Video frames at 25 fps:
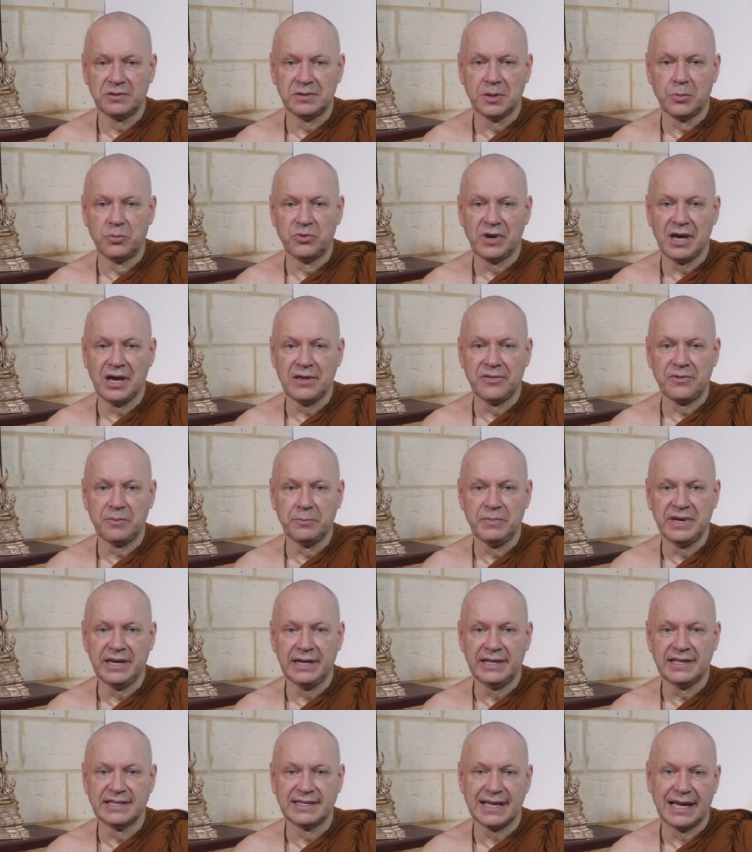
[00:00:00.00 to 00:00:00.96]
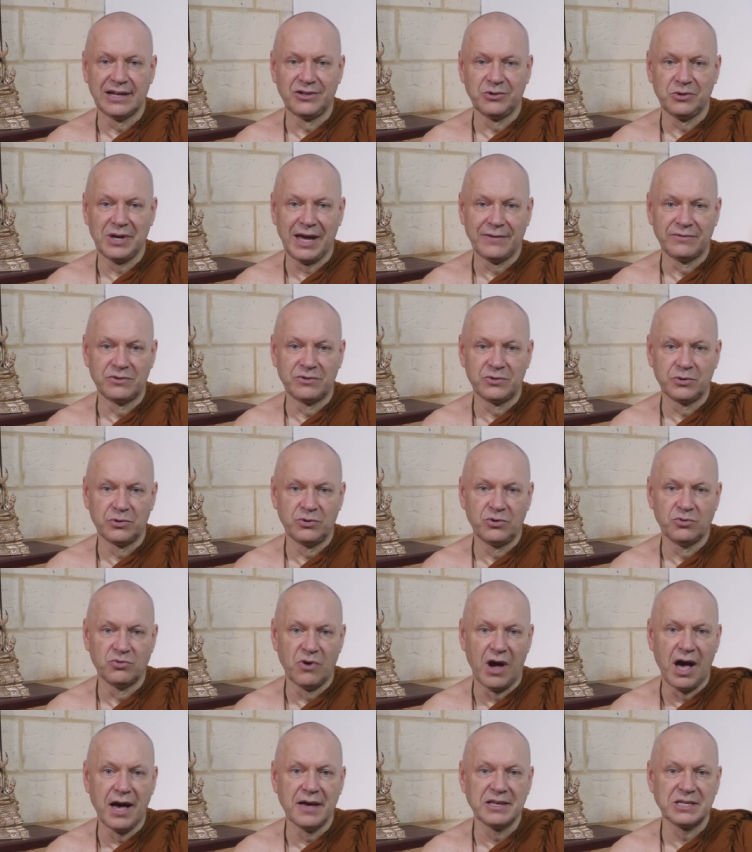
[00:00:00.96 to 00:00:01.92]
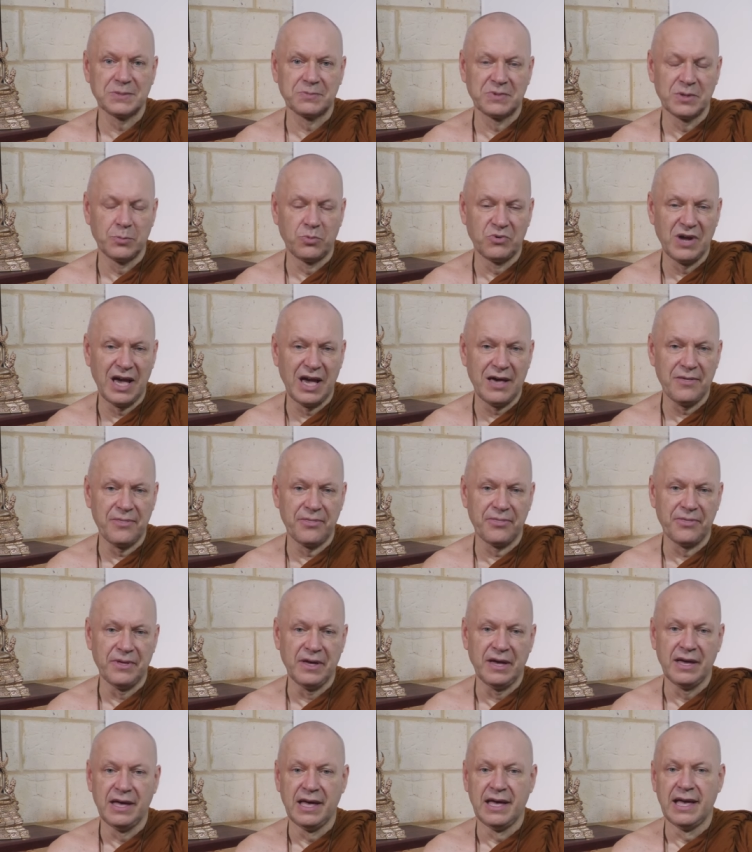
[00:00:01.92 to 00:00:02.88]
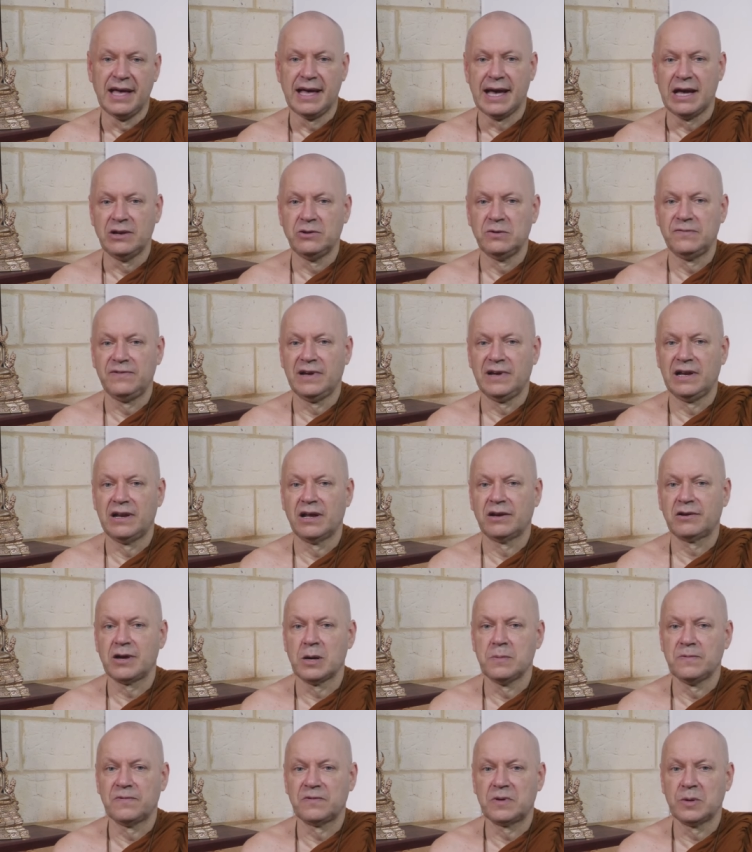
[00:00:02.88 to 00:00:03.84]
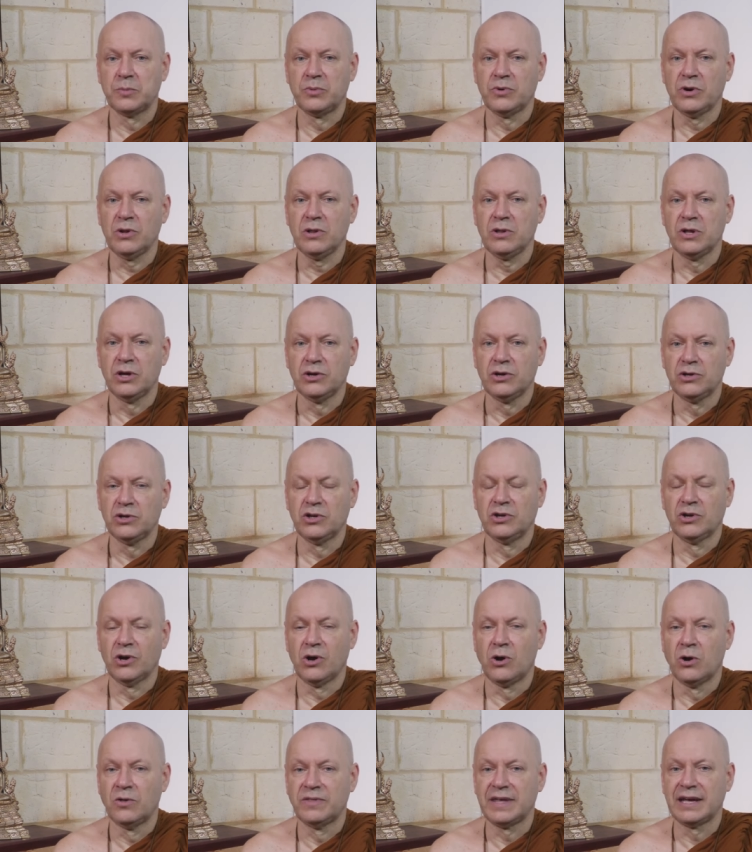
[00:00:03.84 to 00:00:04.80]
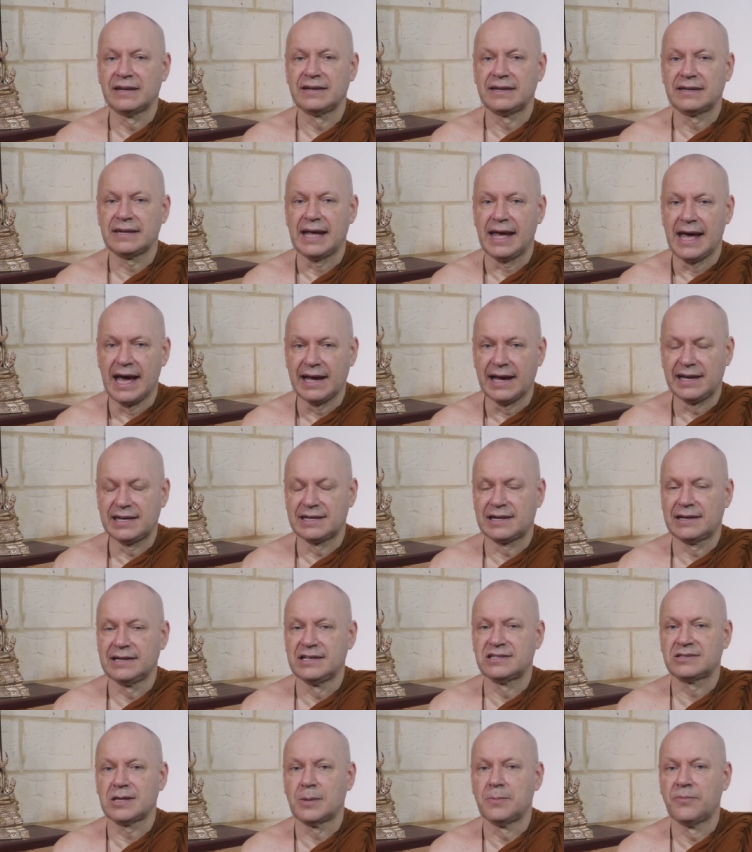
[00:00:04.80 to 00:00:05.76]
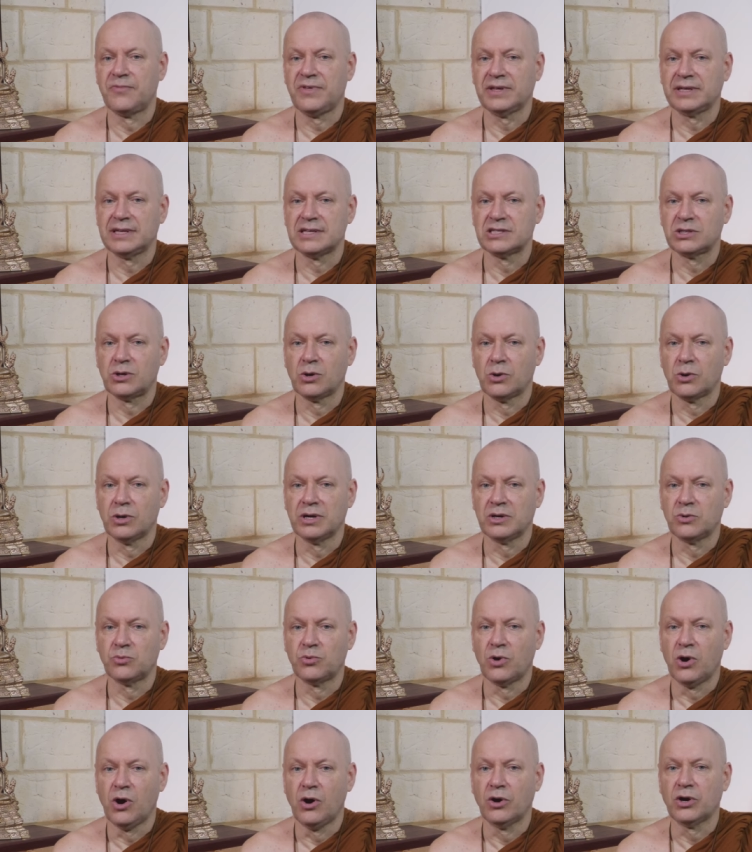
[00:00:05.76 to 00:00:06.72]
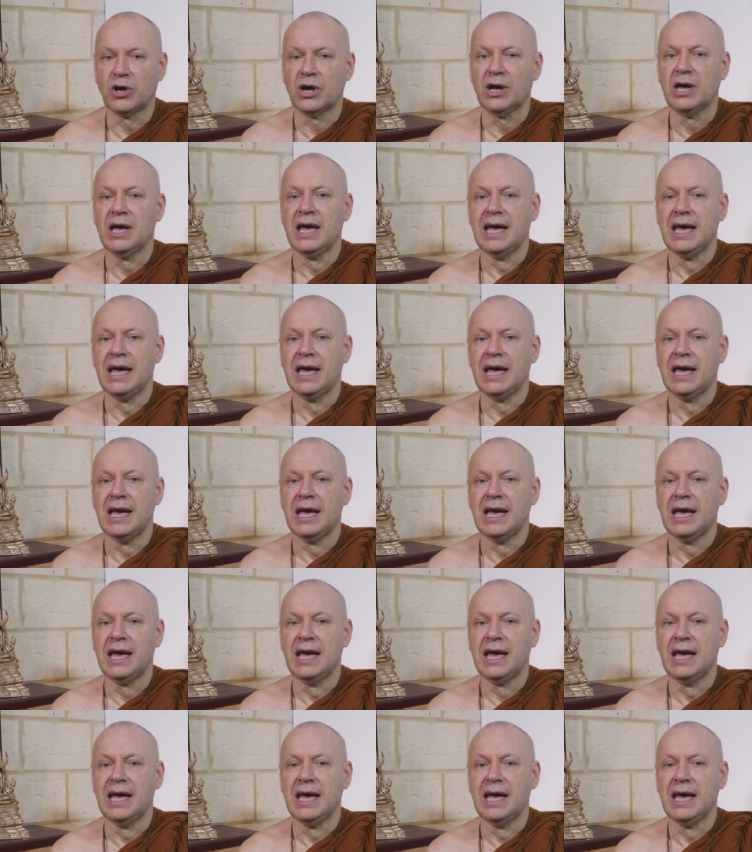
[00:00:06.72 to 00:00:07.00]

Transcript: to the breath means that you have to grasp the breath and you feel uncomfortable, you know that actually something is going wrong.